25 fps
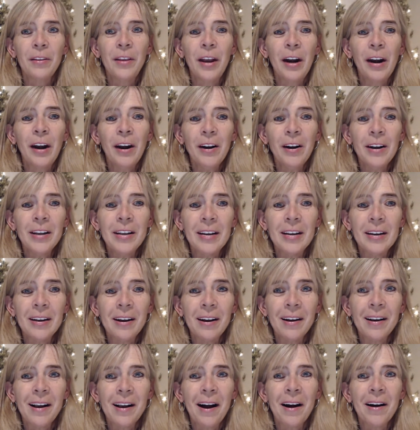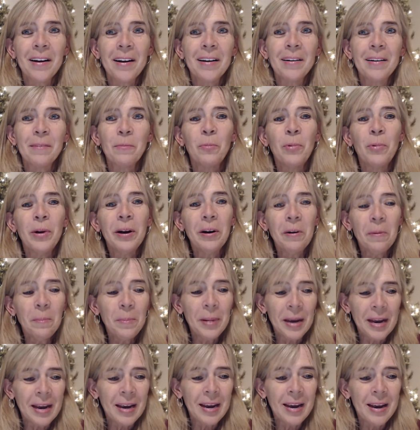There will
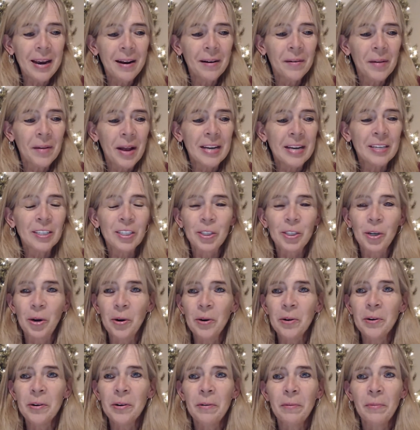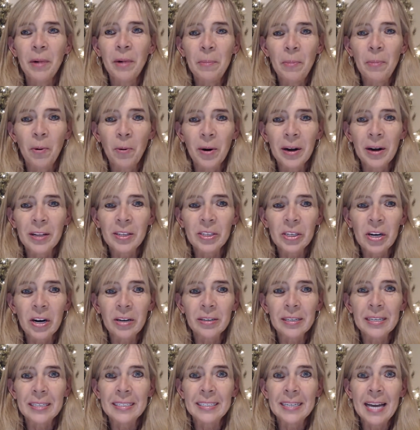be a certain report. It's
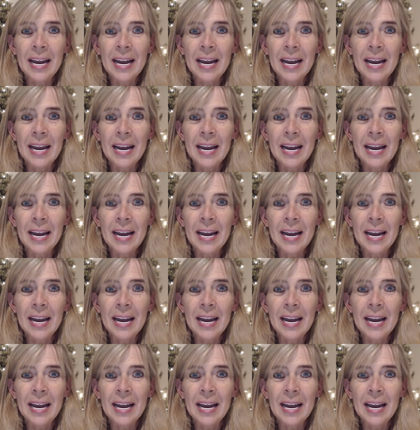called a